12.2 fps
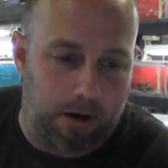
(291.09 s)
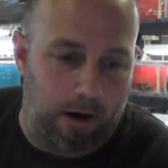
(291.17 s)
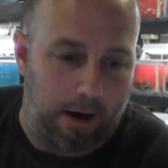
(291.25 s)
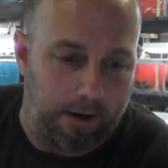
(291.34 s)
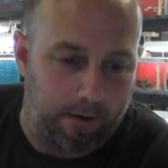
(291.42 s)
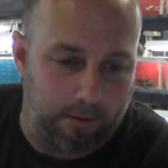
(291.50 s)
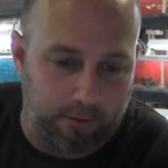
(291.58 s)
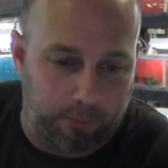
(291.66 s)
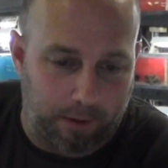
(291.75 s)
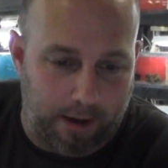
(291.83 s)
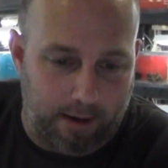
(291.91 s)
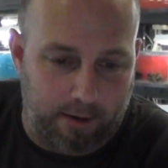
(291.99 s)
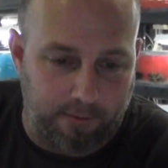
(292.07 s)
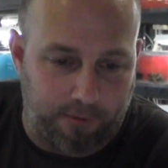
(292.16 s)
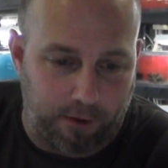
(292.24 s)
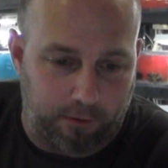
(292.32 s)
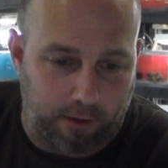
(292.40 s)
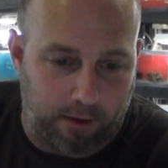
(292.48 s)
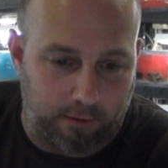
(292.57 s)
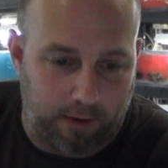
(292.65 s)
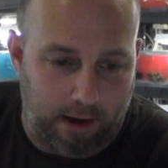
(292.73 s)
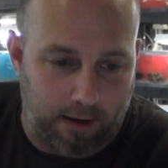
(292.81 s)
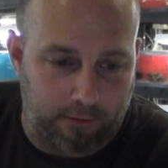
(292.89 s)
right, this one got confusing because he